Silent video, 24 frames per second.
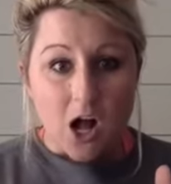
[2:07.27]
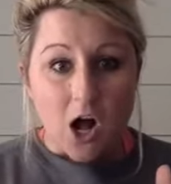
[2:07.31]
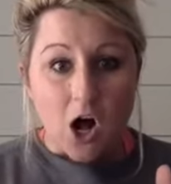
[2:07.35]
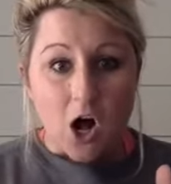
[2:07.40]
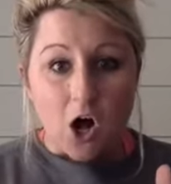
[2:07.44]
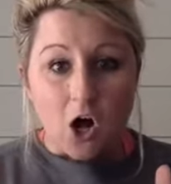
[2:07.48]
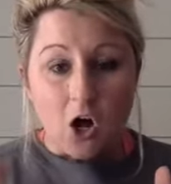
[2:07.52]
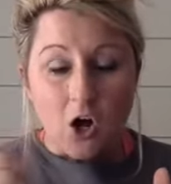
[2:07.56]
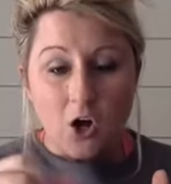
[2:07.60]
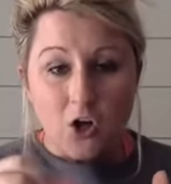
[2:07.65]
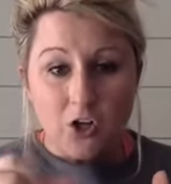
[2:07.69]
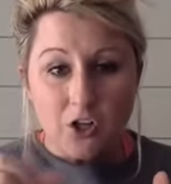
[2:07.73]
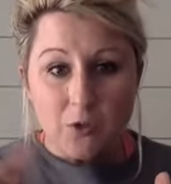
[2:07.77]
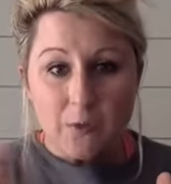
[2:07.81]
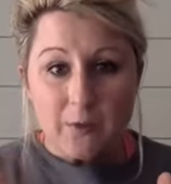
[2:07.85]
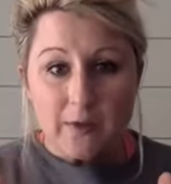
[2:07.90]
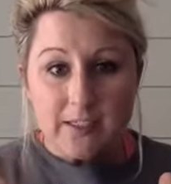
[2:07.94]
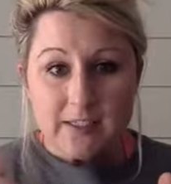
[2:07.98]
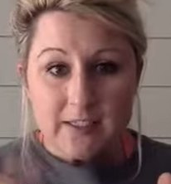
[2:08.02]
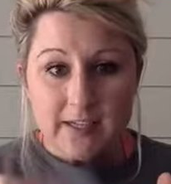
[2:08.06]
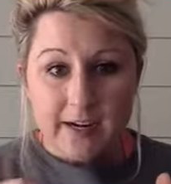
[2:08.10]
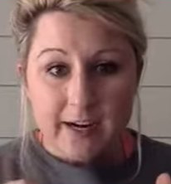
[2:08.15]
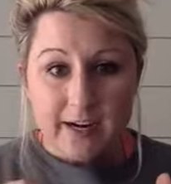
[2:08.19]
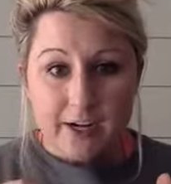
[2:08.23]
all the way
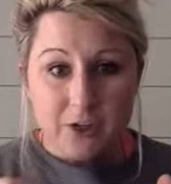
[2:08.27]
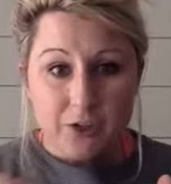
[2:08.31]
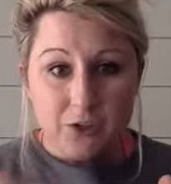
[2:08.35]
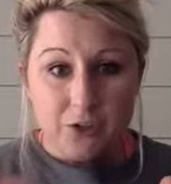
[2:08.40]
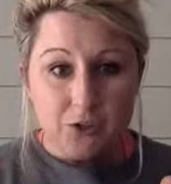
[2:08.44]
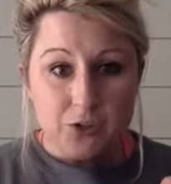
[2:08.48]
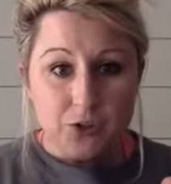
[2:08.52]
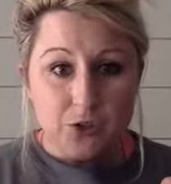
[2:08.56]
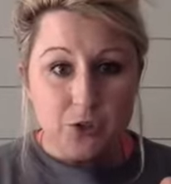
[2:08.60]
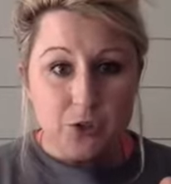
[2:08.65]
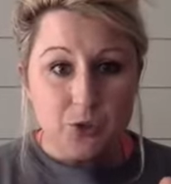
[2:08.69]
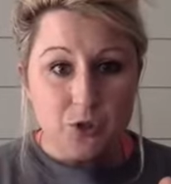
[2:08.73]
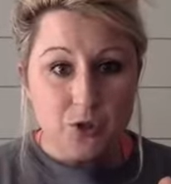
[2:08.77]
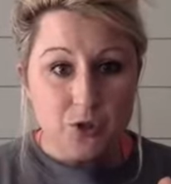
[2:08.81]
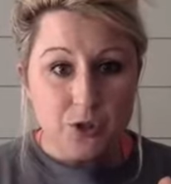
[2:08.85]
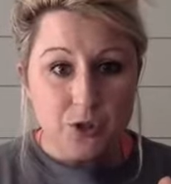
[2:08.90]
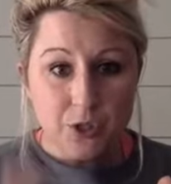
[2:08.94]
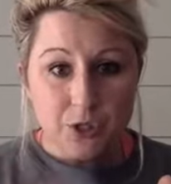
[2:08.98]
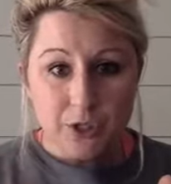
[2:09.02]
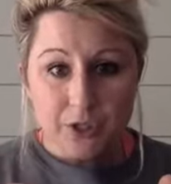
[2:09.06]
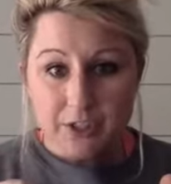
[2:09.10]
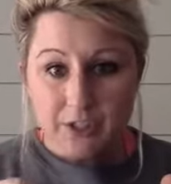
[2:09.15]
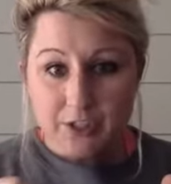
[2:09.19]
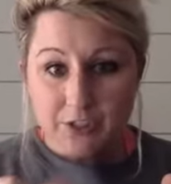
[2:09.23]
down to
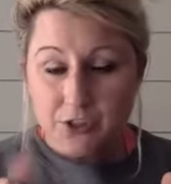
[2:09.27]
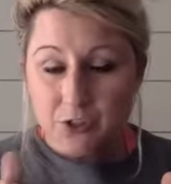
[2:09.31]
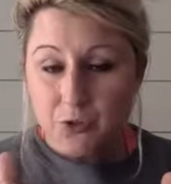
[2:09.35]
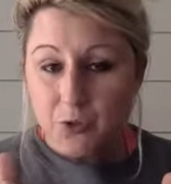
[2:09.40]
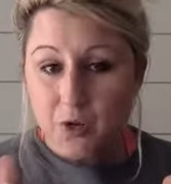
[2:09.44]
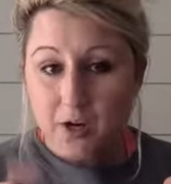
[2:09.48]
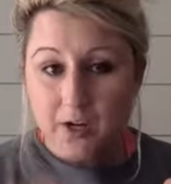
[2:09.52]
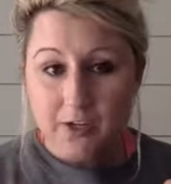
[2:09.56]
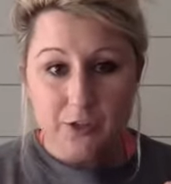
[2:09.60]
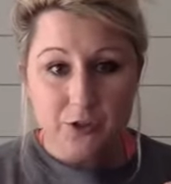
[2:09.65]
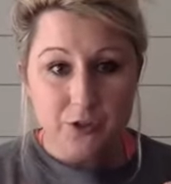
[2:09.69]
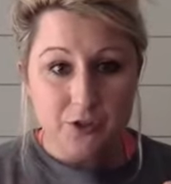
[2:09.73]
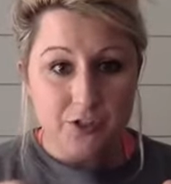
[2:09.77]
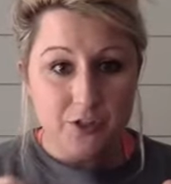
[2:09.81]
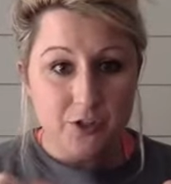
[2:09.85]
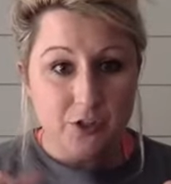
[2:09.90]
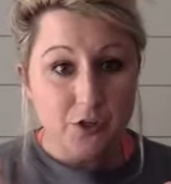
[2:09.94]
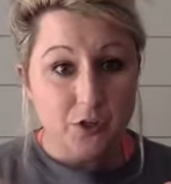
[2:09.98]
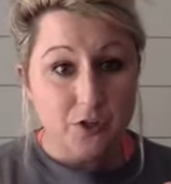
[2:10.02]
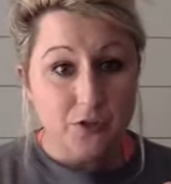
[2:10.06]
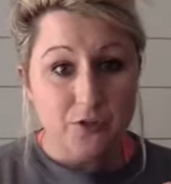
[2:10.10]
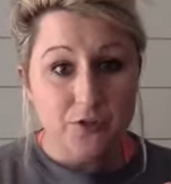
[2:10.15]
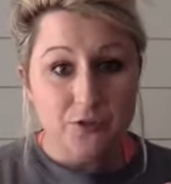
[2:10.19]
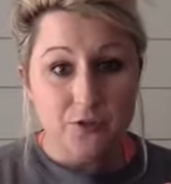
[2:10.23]
3200 or
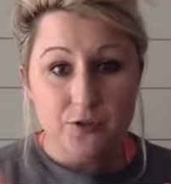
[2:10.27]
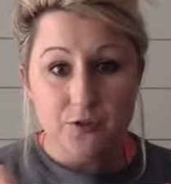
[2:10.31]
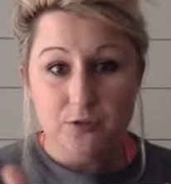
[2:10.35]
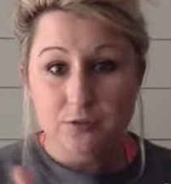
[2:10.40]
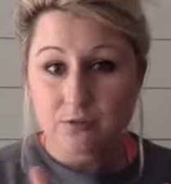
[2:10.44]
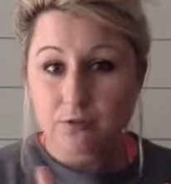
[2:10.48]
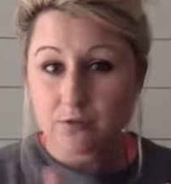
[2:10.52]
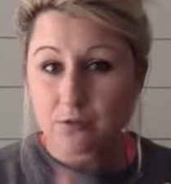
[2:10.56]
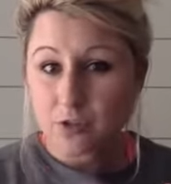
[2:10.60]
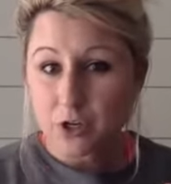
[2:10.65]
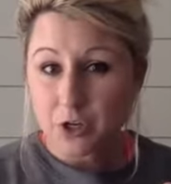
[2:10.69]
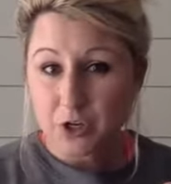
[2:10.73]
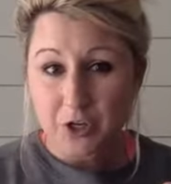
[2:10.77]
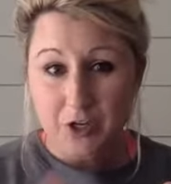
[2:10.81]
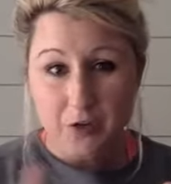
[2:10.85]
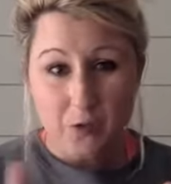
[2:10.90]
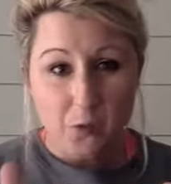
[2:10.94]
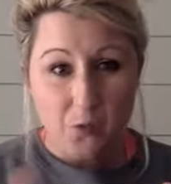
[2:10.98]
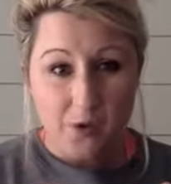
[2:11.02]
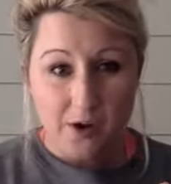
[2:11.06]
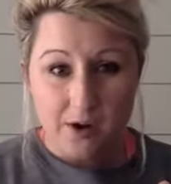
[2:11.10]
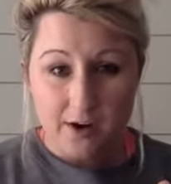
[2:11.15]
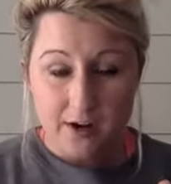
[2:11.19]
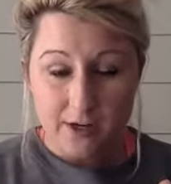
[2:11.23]

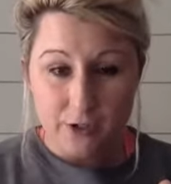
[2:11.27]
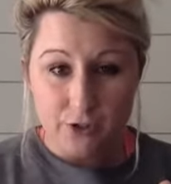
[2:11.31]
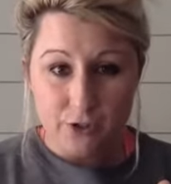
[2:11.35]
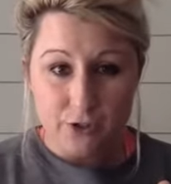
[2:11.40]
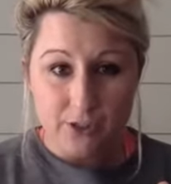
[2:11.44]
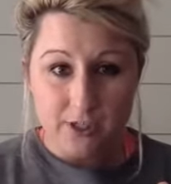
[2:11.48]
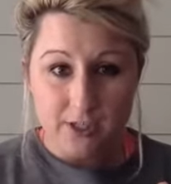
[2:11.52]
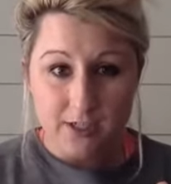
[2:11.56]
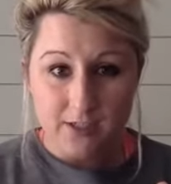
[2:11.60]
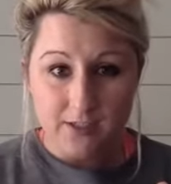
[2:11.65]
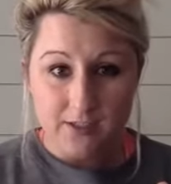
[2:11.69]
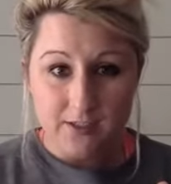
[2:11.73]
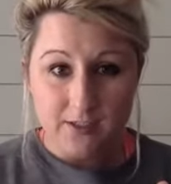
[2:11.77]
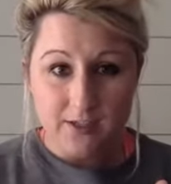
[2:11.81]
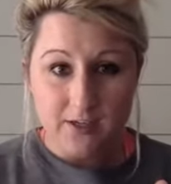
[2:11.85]
3100.